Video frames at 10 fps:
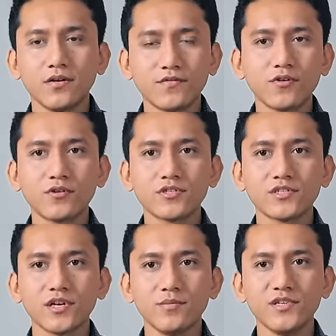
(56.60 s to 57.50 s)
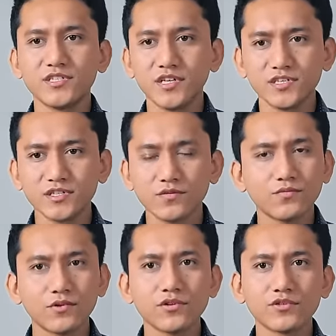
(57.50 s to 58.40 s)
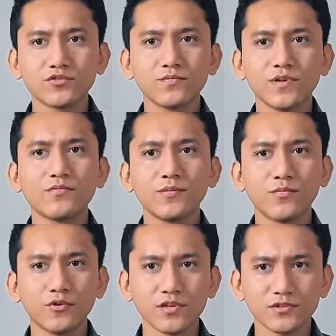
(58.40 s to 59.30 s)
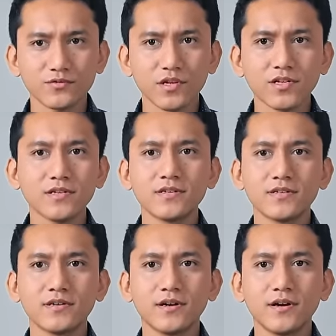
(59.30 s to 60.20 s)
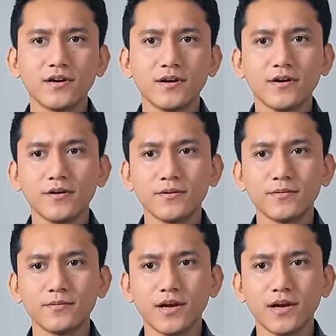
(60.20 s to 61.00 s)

Of course, mistakes at work should be reported to the leader or